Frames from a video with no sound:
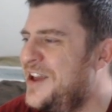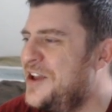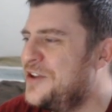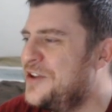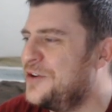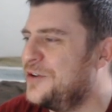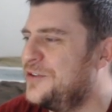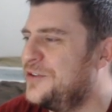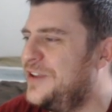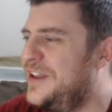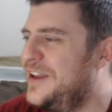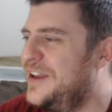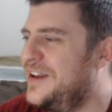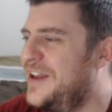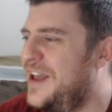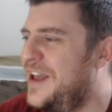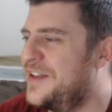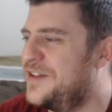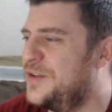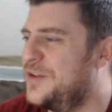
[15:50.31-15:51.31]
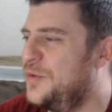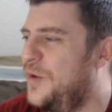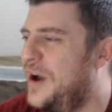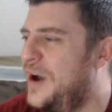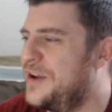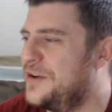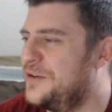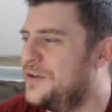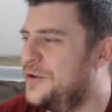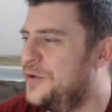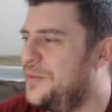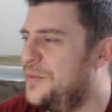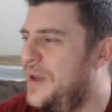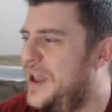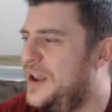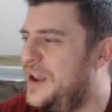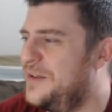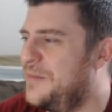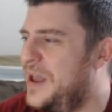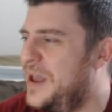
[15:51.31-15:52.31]
your DNS and why your
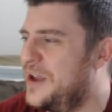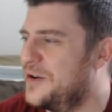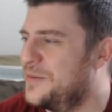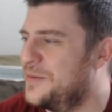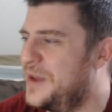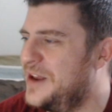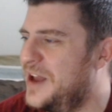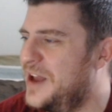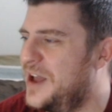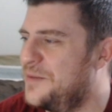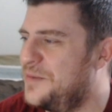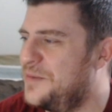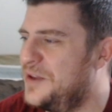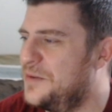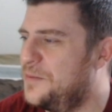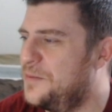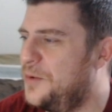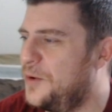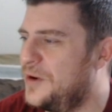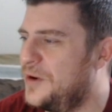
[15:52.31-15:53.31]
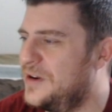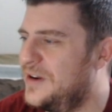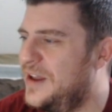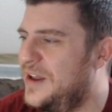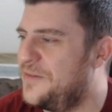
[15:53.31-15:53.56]
domain may or may not be important.